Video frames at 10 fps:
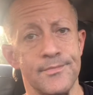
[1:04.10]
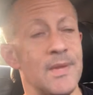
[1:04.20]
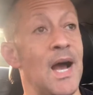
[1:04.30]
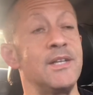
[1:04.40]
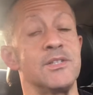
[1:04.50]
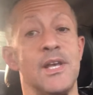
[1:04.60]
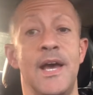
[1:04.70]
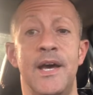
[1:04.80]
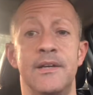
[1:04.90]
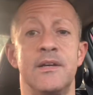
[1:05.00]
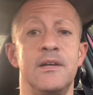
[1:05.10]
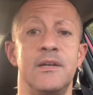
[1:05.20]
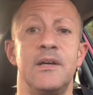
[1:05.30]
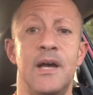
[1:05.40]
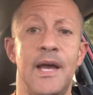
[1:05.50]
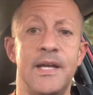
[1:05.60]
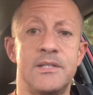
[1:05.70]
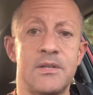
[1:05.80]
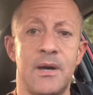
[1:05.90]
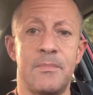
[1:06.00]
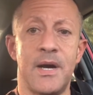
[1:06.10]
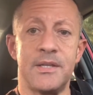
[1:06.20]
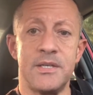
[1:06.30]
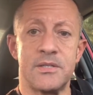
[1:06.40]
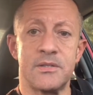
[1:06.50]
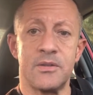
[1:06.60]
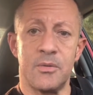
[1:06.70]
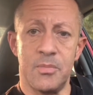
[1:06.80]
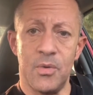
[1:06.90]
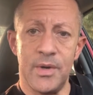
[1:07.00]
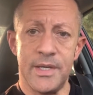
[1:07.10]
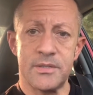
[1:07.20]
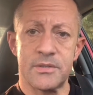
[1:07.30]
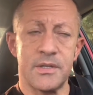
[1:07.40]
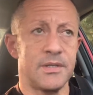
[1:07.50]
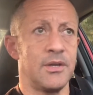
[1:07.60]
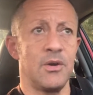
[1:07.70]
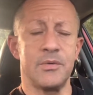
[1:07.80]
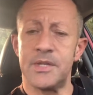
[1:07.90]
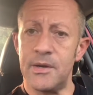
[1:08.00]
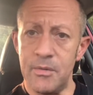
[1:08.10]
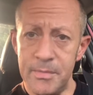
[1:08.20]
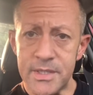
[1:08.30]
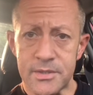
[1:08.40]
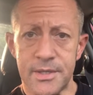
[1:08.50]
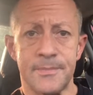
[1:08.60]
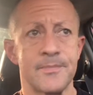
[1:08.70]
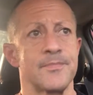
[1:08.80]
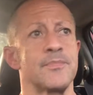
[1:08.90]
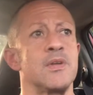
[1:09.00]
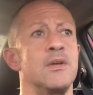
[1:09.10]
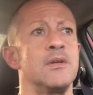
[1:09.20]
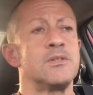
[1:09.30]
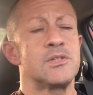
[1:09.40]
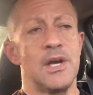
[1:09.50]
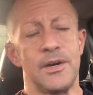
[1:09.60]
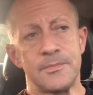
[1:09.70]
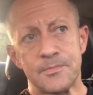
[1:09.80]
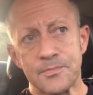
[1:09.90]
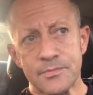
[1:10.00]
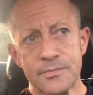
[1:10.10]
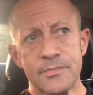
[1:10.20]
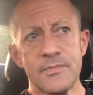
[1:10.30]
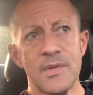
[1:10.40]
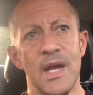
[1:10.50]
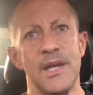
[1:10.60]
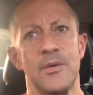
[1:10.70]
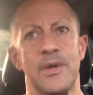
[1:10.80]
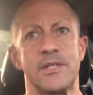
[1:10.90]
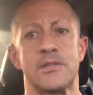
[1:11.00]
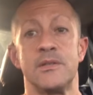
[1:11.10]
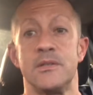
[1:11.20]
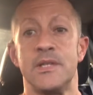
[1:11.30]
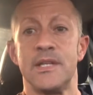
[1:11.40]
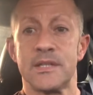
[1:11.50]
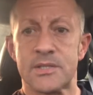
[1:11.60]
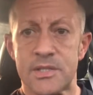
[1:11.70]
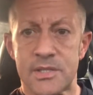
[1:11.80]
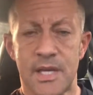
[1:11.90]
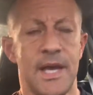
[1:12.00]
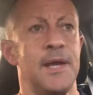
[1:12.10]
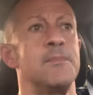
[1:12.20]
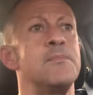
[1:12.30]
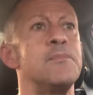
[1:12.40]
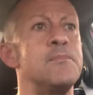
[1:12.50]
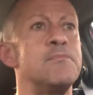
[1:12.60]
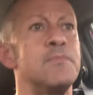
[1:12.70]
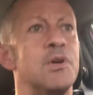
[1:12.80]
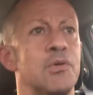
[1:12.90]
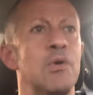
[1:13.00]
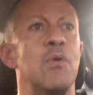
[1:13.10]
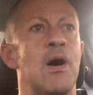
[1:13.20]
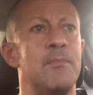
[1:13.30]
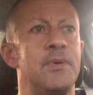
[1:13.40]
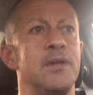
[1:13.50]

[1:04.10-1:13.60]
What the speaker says: I just had a heads up on these little boys that didn't know what they were missing. So, anyways, needless to say, grew up